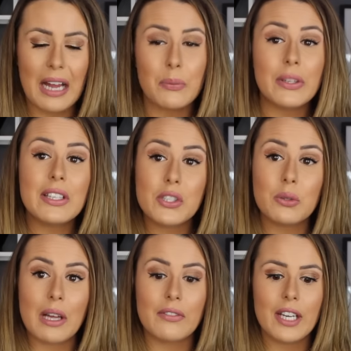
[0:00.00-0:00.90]
I really do
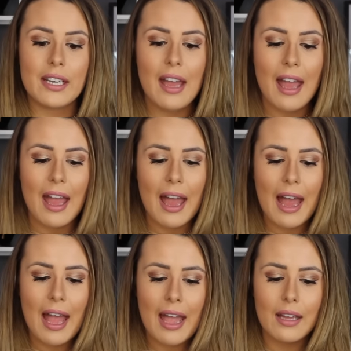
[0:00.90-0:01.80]
love it.
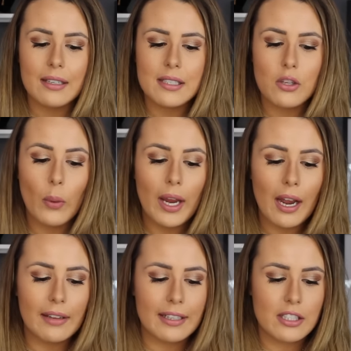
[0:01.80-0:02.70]
And the way
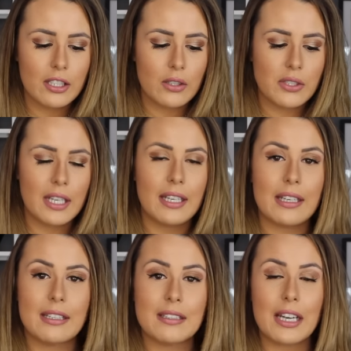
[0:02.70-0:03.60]
I like to use it
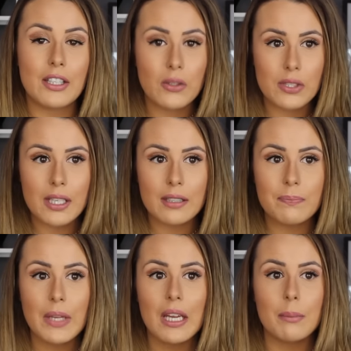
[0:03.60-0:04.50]
is I use it
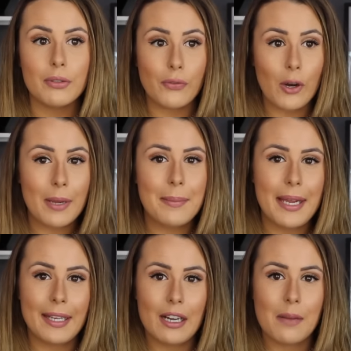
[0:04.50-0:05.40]
before my
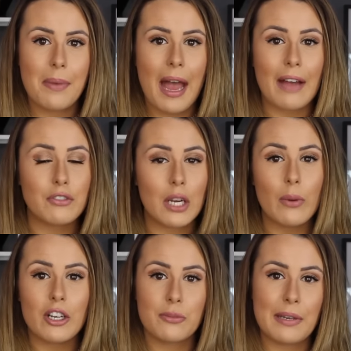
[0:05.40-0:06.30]
makeup, after I
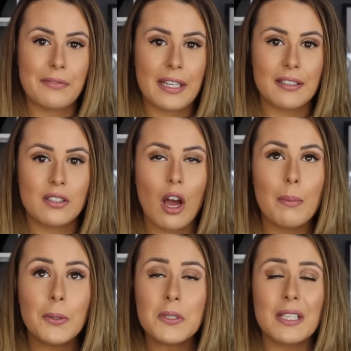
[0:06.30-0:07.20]
wash my face,
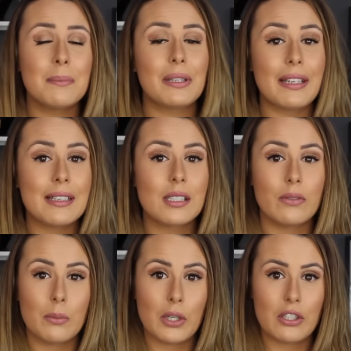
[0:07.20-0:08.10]
almost in place
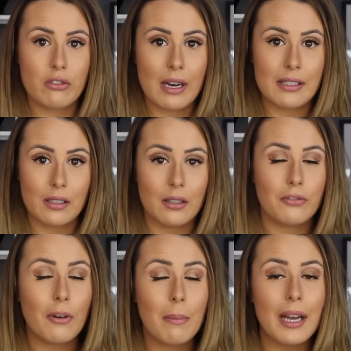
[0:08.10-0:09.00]
of a moisturizer.
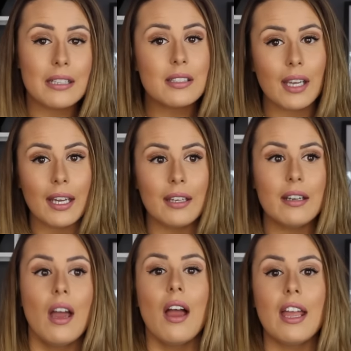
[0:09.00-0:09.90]
For my
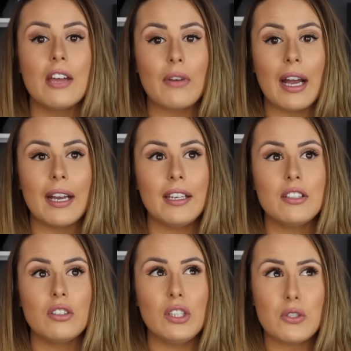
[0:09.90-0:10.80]
skin, if
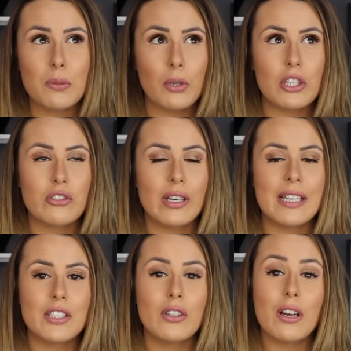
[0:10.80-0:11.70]
I use a
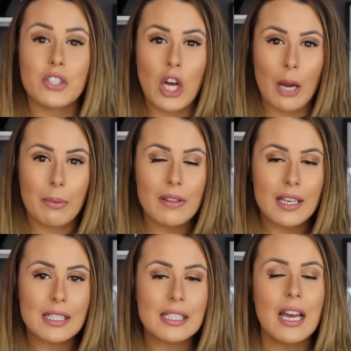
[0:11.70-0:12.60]
moisturizer on top of
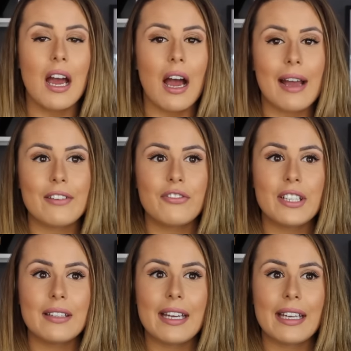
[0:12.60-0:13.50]
this, I
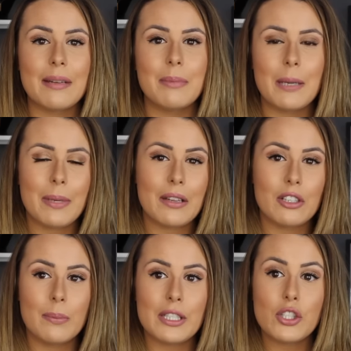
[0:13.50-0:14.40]
feel like it might be a
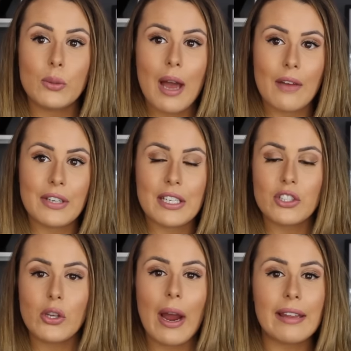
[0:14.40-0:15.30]
little bit too heavy.
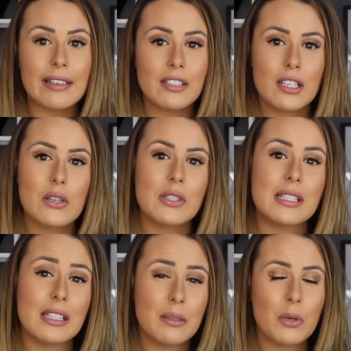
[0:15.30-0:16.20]
So I like to use
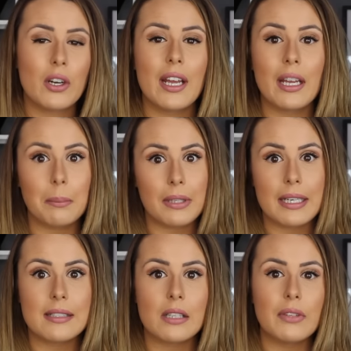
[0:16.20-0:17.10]
this in the morning in
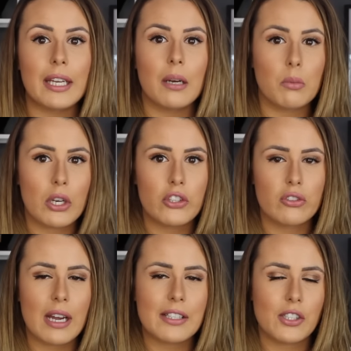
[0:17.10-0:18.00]
place of like a
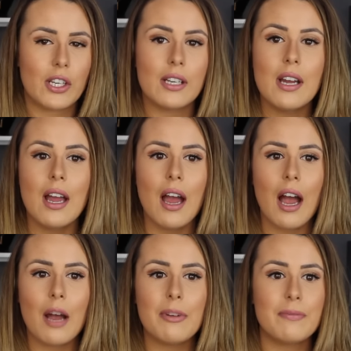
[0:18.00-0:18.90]
moisturizer.
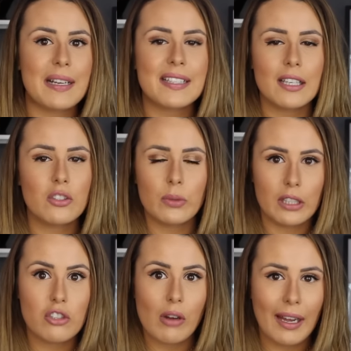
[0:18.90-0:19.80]
Um, if my skin's
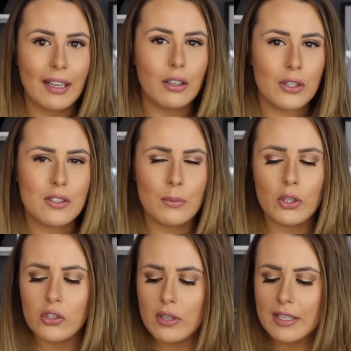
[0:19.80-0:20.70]
really dry, I'll use a
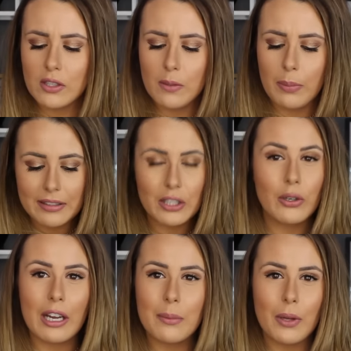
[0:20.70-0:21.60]
moisturizer. It's
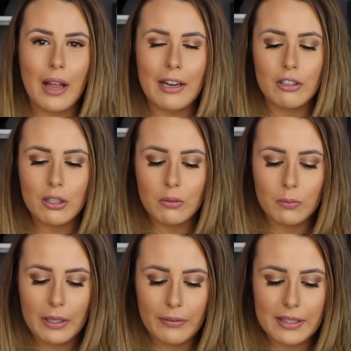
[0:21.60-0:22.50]
incredible. I don't
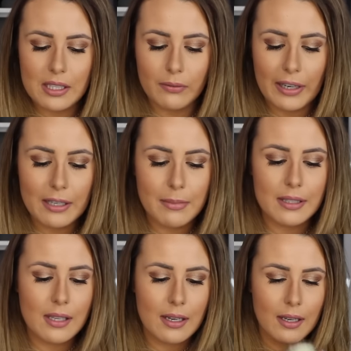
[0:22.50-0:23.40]
know if it's the
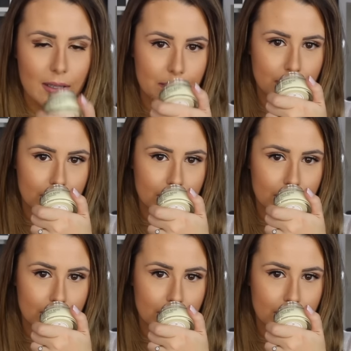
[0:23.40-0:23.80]
vitamins in it,